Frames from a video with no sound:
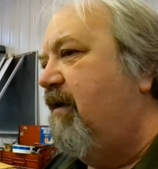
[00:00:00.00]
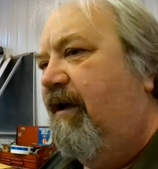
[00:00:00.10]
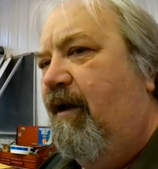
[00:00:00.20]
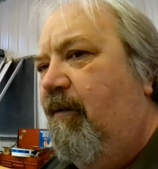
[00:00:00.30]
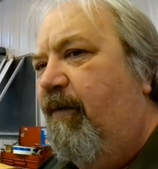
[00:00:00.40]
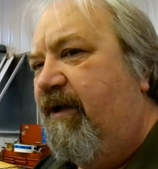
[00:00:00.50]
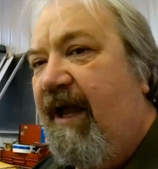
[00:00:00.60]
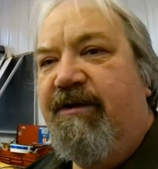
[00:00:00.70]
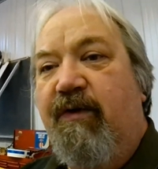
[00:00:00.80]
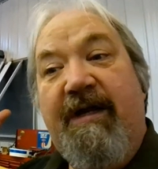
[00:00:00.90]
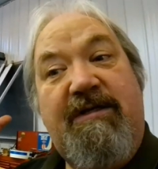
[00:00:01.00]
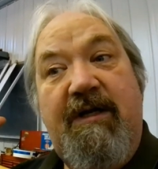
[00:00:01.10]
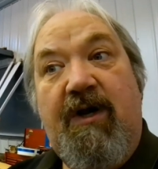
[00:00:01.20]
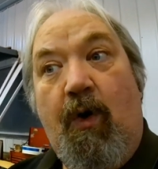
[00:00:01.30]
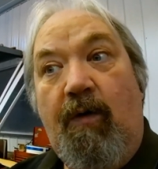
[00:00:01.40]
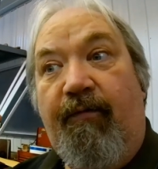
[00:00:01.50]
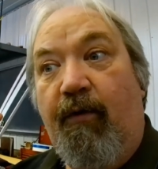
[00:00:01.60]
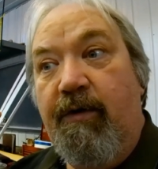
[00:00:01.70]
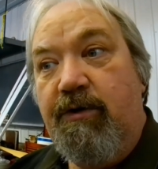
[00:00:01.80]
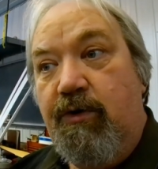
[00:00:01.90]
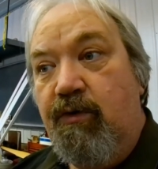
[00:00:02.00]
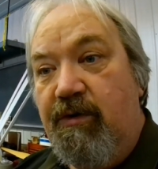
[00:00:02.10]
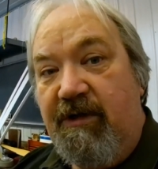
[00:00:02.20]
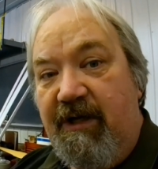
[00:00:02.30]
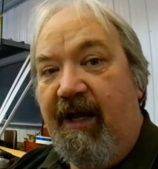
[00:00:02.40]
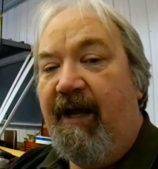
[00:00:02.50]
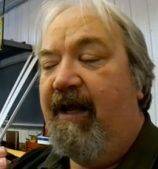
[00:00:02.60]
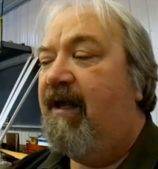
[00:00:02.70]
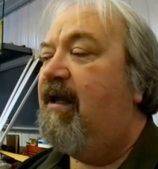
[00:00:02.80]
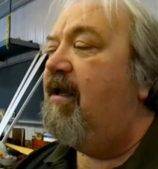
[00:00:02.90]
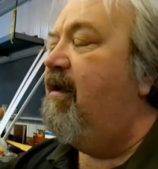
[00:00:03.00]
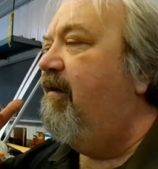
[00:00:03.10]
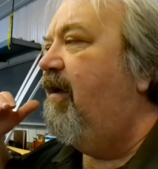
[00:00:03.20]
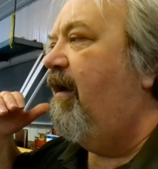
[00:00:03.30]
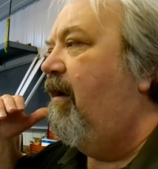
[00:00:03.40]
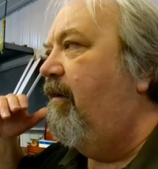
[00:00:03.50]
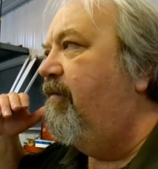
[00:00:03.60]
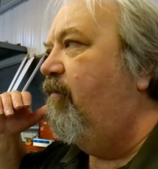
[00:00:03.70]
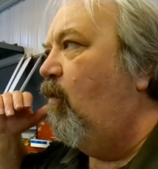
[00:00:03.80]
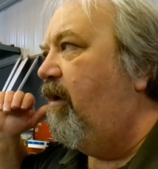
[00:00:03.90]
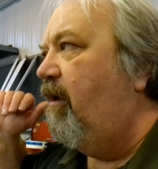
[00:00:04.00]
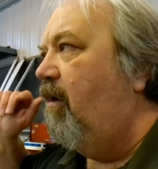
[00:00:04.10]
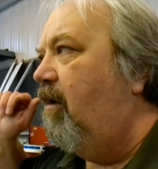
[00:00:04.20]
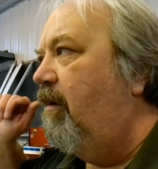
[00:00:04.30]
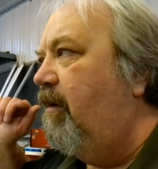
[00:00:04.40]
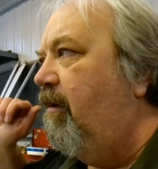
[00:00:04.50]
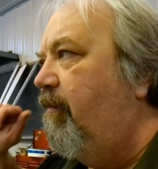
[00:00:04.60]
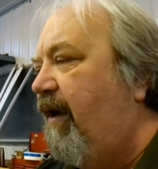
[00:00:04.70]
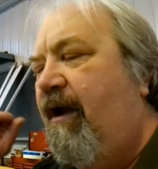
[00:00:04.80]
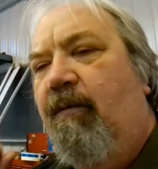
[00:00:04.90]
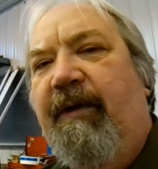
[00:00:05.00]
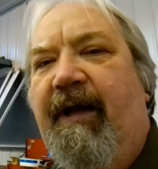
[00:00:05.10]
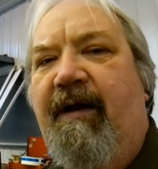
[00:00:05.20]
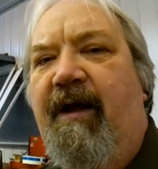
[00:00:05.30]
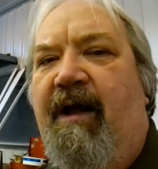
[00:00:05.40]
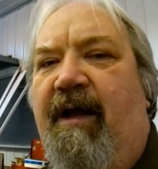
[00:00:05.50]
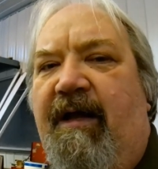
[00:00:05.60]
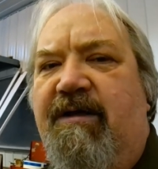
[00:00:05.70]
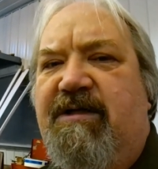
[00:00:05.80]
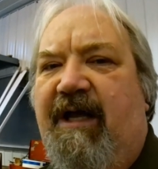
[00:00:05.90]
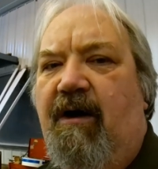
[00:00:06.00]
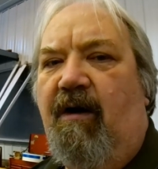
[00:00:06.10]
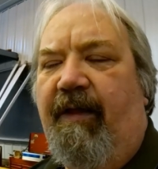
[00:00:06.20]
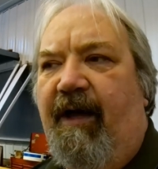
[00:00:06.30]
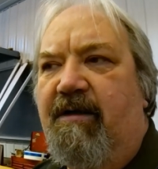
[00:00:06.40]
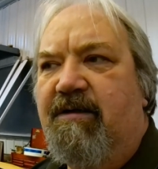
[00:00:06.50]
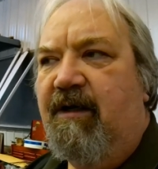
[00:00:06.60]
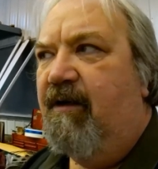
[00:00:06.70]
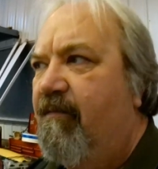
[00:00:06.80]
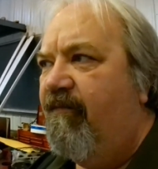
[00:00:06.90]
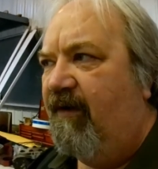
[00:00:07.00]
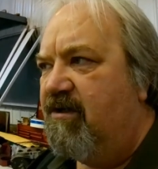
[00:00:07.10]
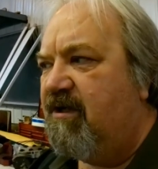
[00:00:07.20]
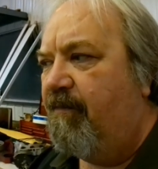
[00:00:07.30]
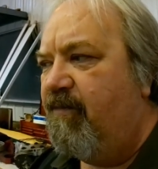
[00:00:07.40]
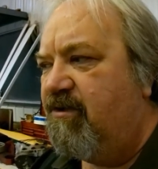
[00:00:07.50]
But yeah, so that's the goal for today. Working on my airplane is to get all that finished up.